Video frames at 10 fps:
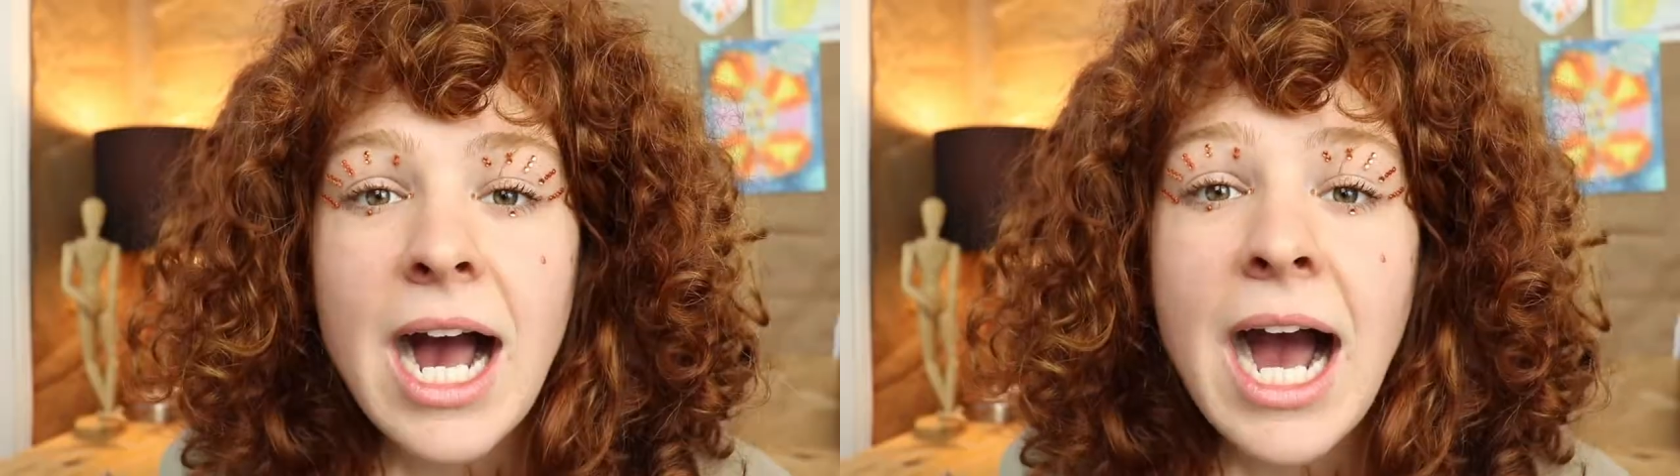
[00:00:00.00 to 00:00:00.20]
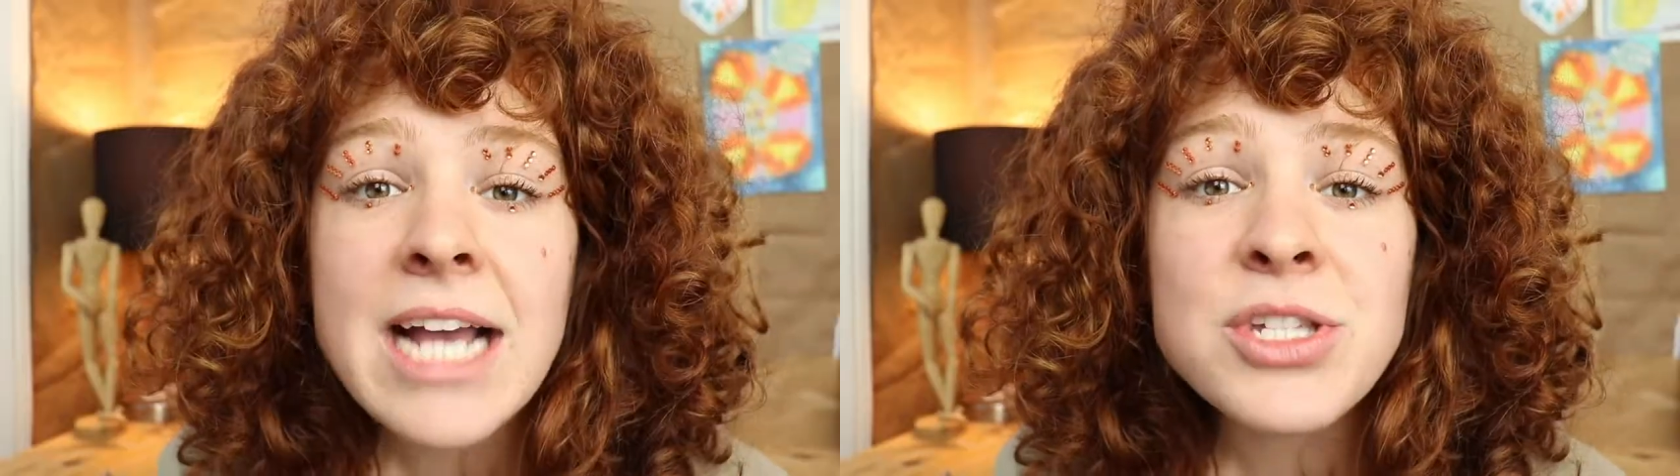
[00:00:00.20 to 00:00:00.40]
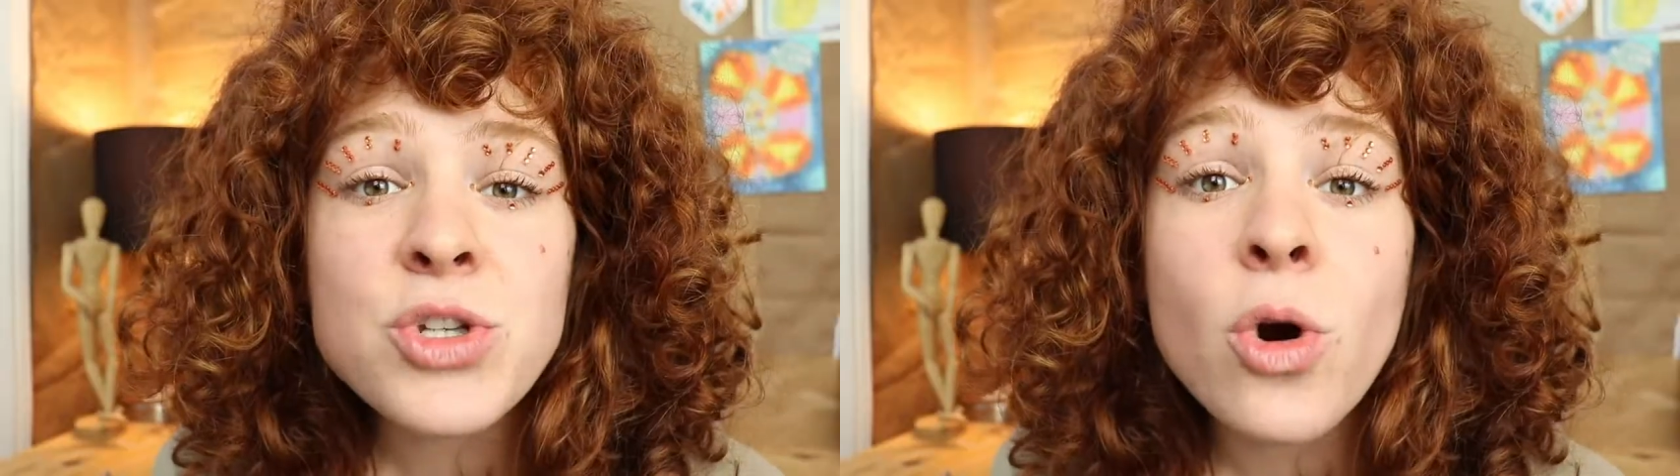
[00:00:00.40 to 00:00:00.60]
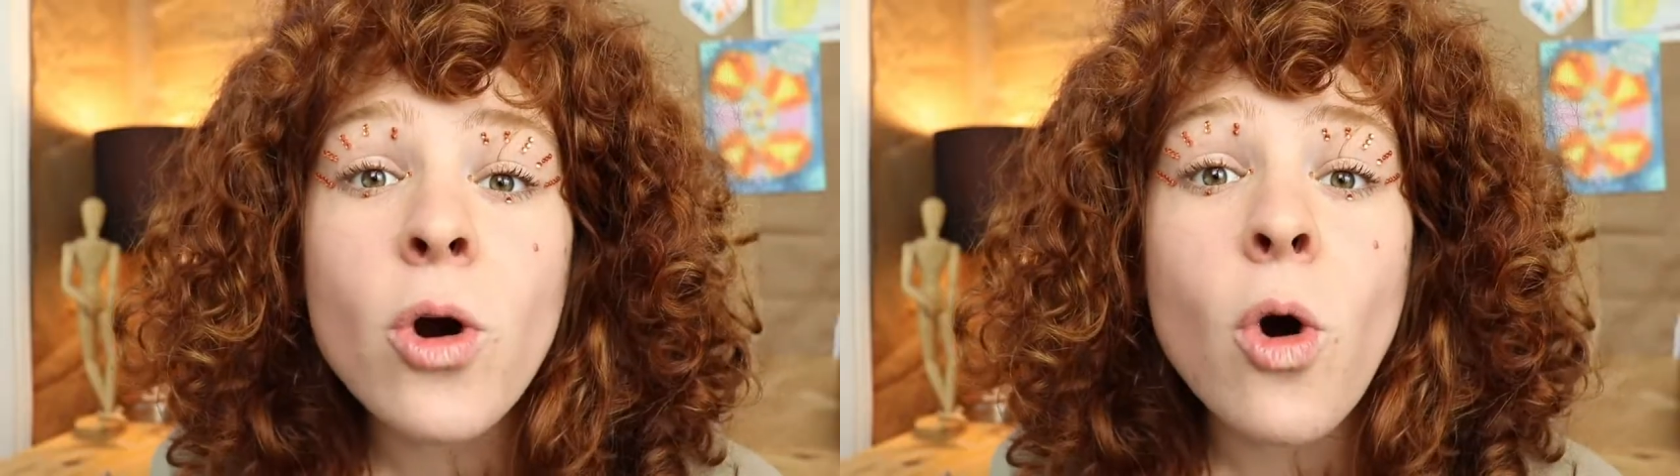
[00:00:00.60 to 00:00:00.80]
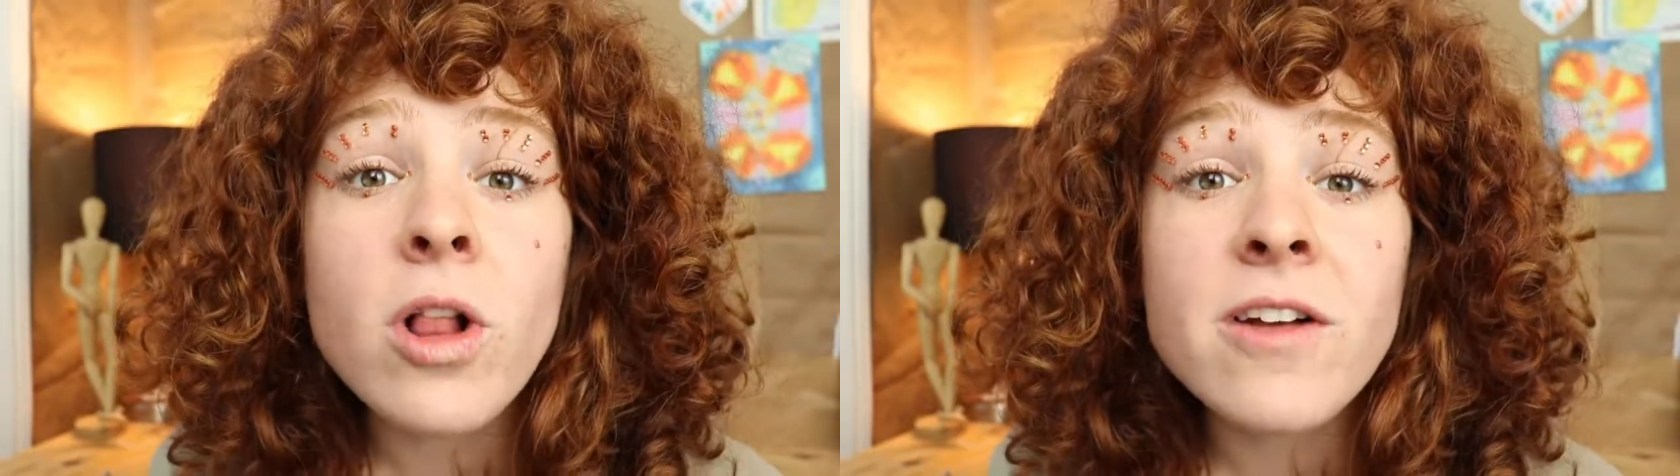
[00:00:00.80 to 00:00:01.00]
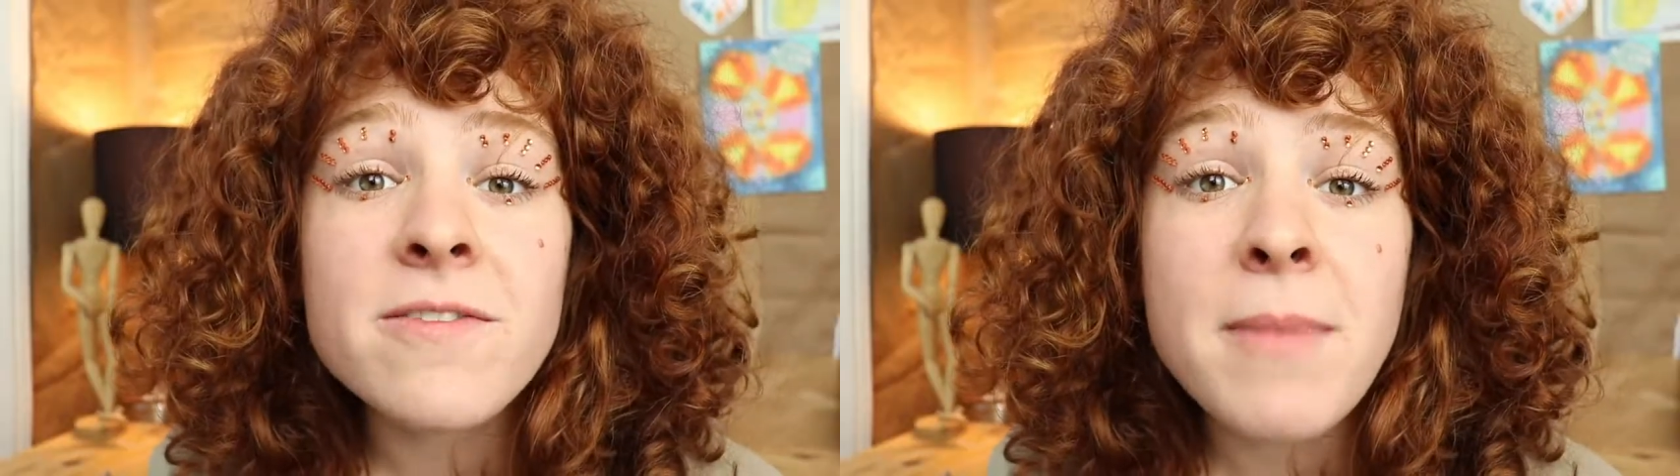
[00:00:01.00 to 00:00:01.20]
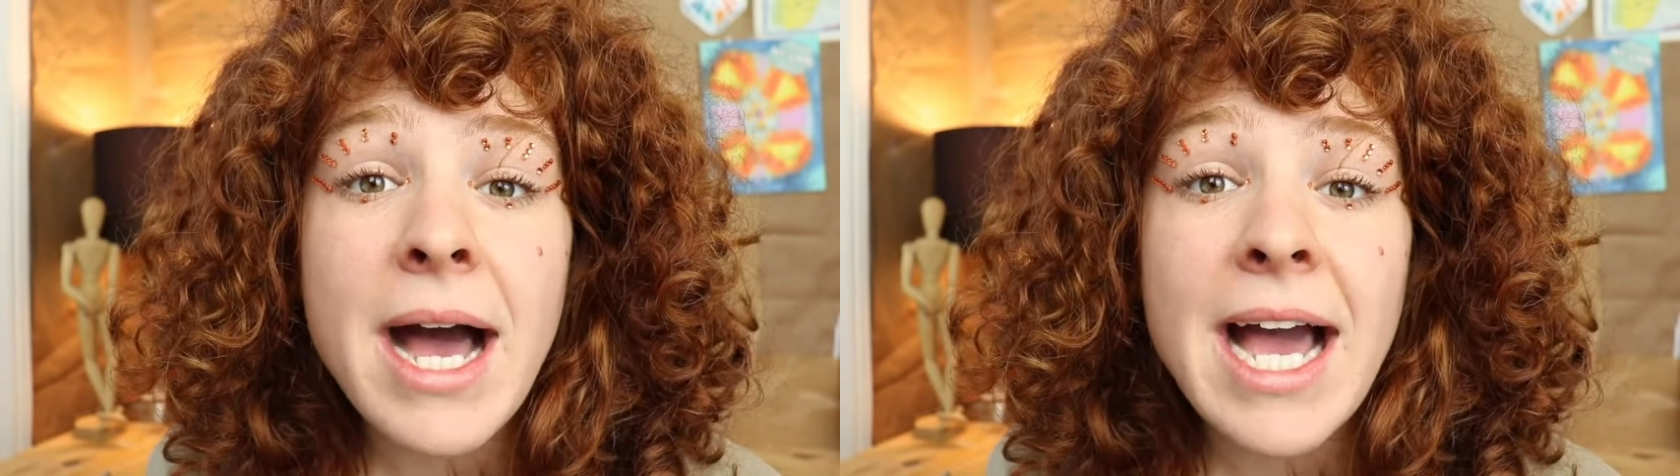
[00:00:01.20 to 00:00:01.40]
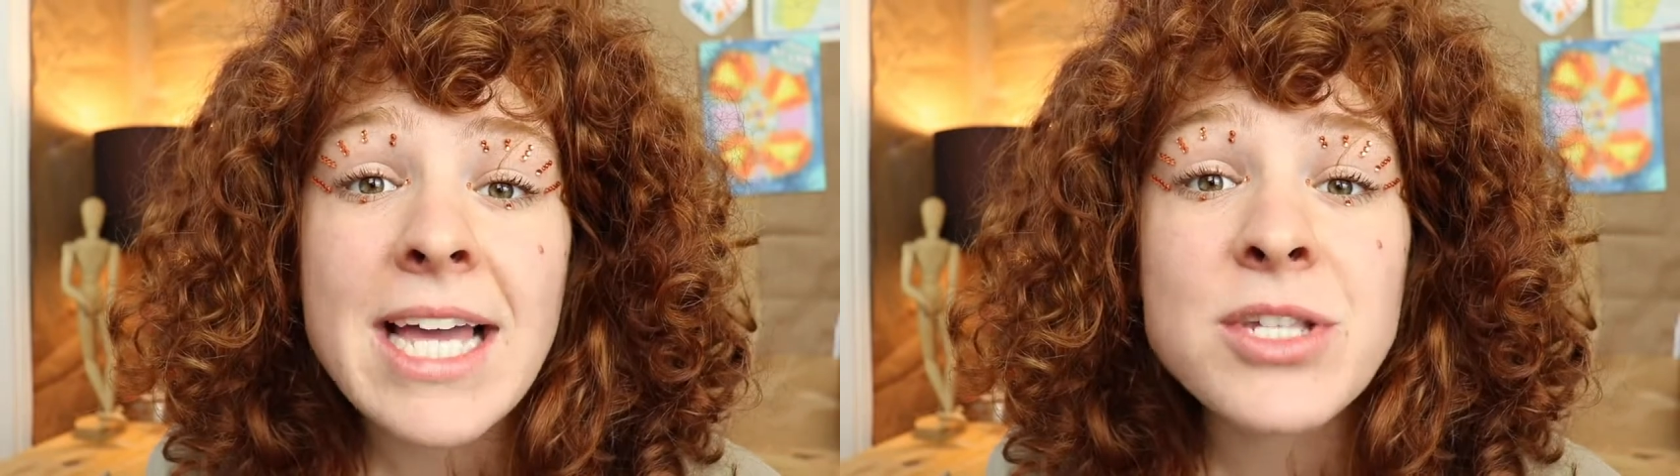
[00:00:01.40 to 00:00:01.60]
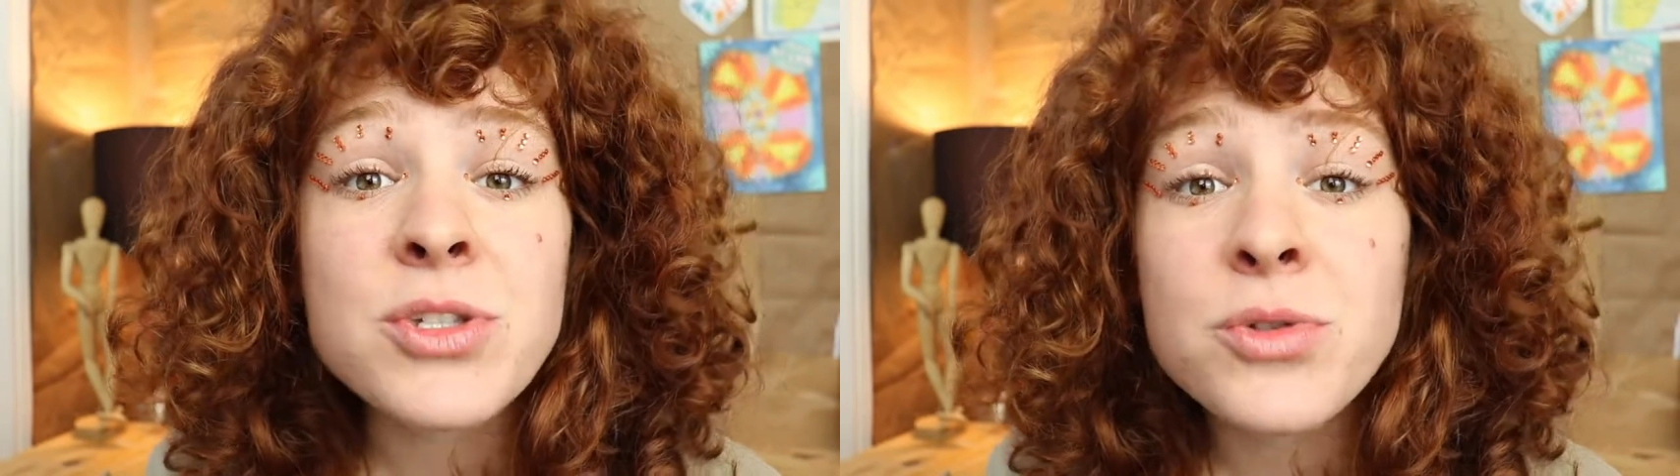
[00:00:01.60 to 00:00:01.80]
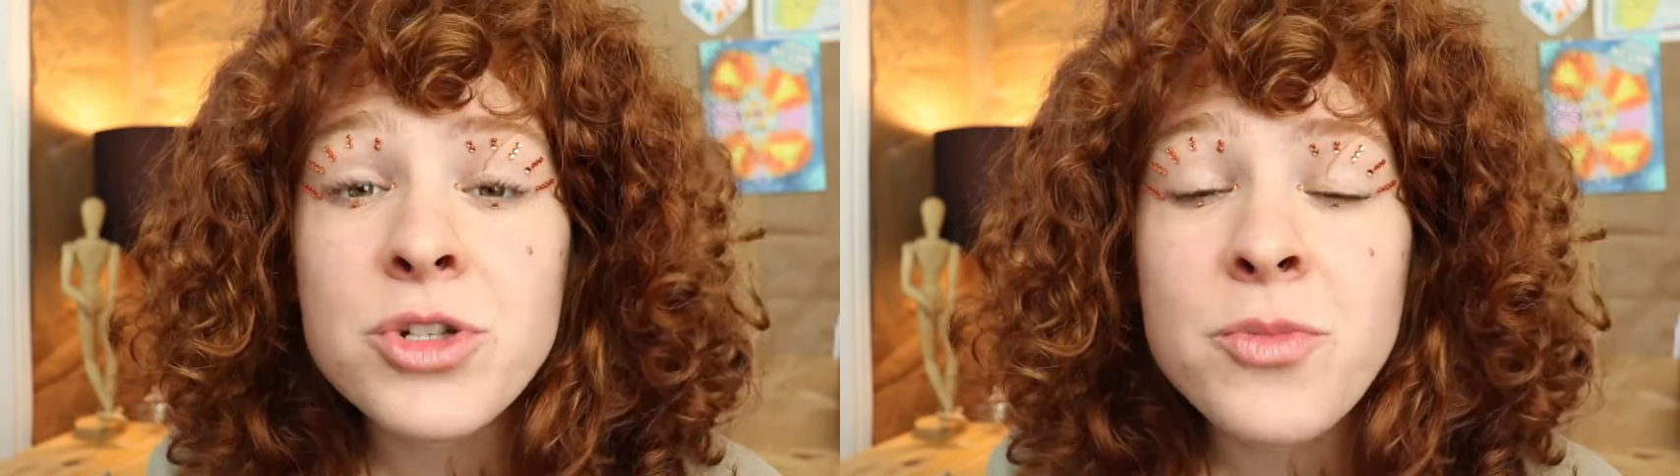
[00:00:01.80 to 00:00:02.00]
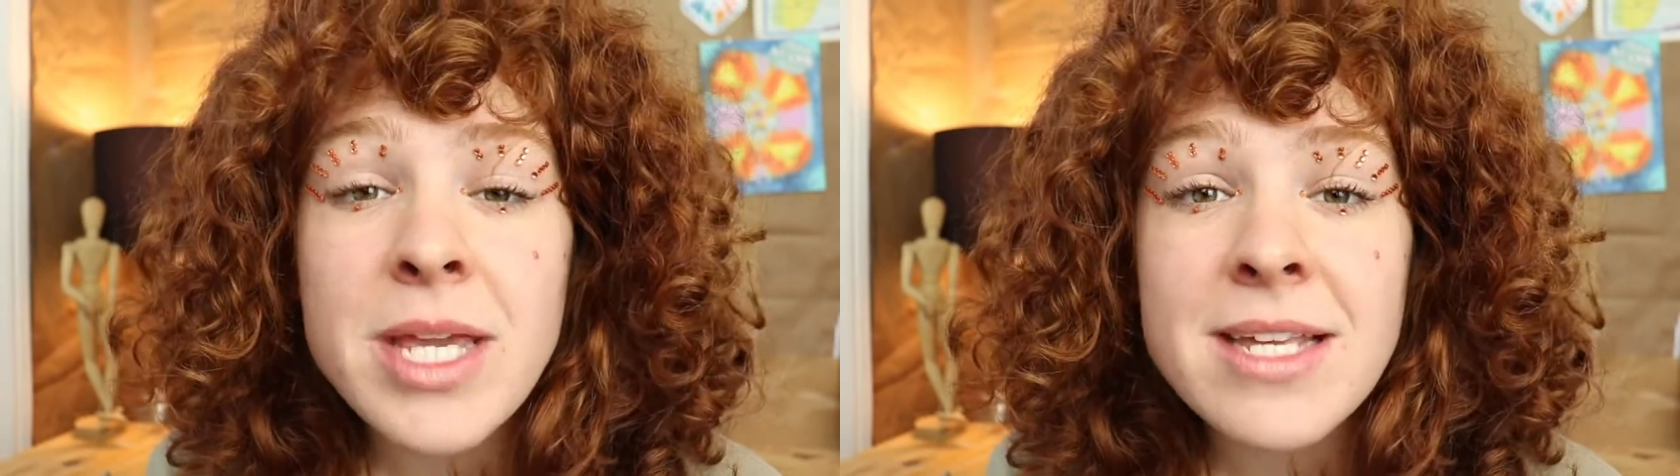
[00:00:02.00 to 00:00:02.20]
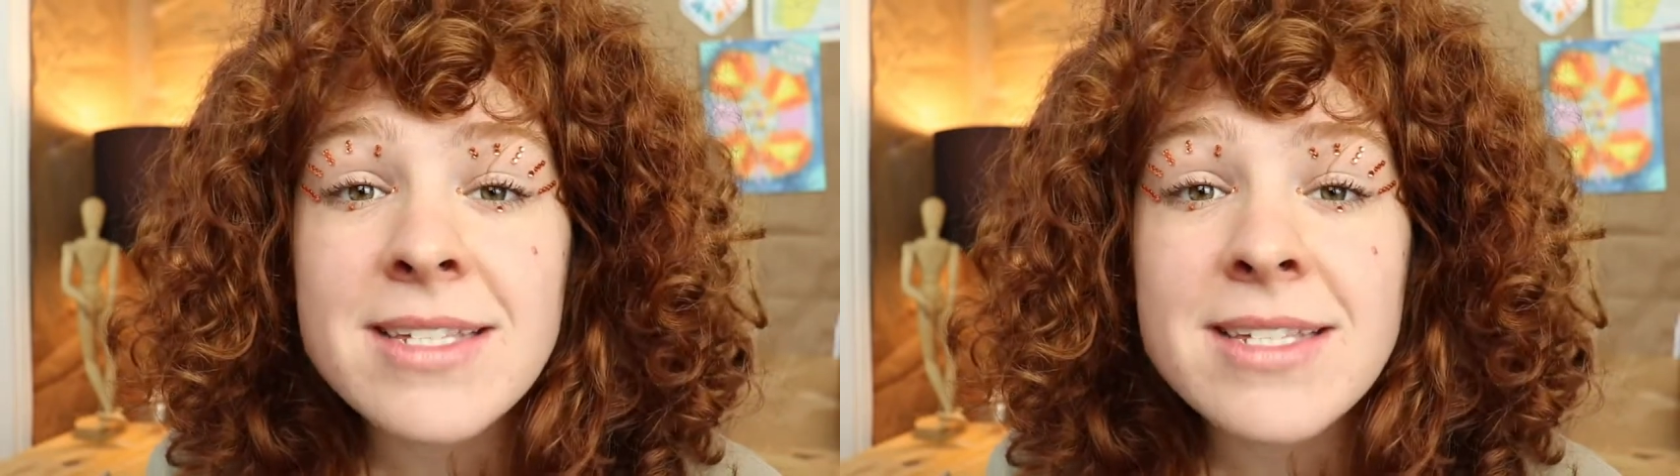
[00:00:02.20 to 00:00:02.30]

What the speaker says: I store all of my soon-to-be